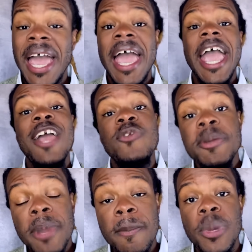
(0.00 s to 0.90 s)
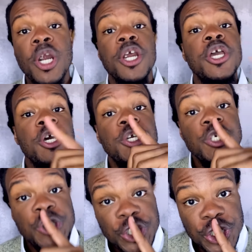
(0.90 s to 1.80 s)
And remember,
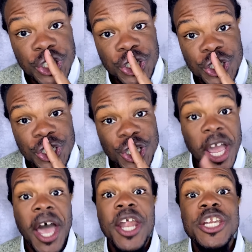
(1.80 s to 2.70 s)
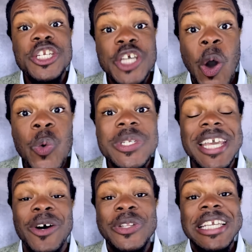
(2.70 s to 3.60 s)
shh, don't
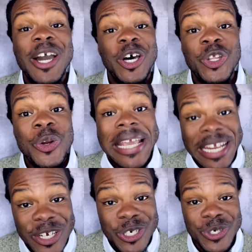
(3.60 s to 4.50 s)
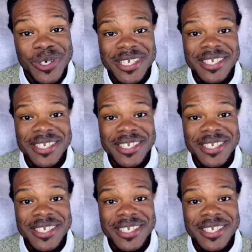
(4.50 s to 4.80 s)
tell the other industries.